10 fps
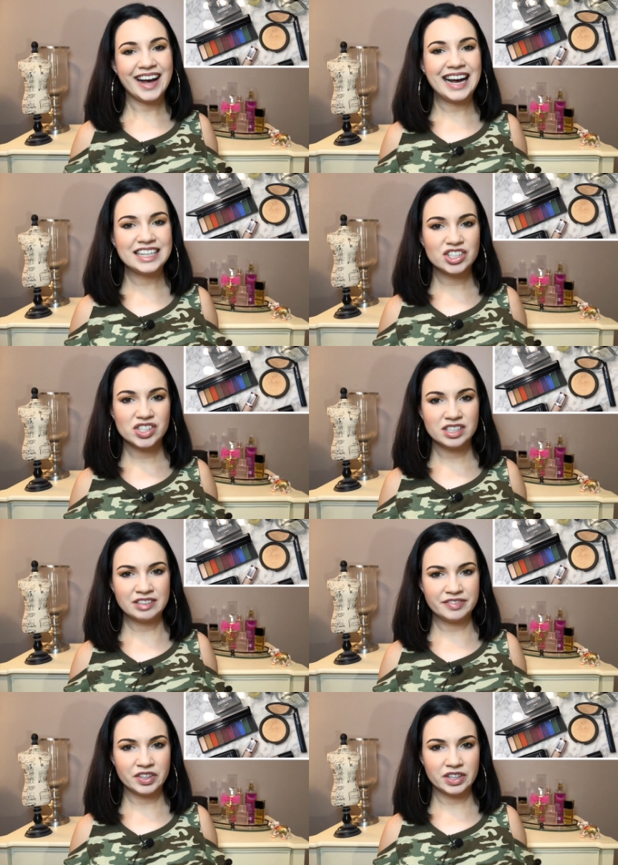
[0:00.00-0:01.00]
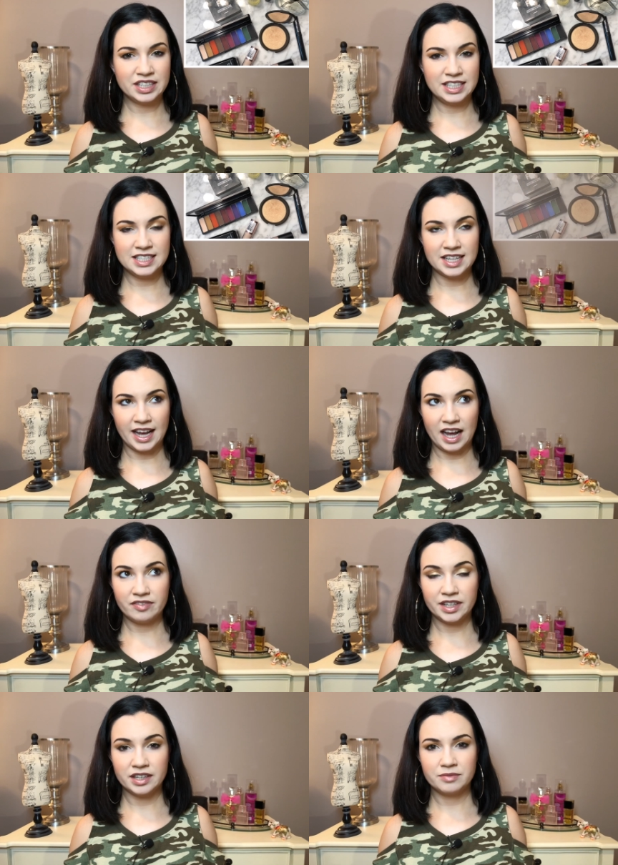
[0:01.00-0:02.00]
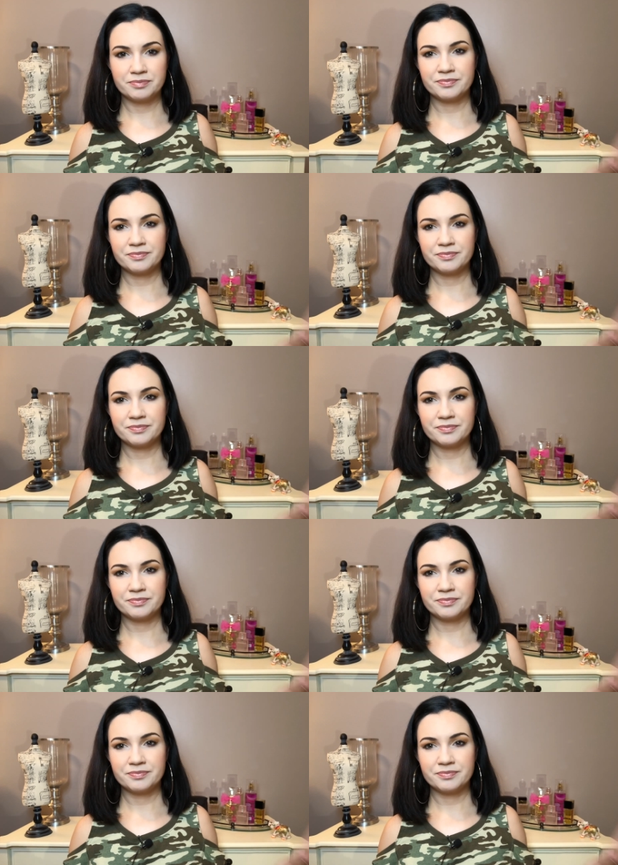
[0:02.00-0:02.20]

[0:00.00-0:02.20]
I just didn't feel the need to have it.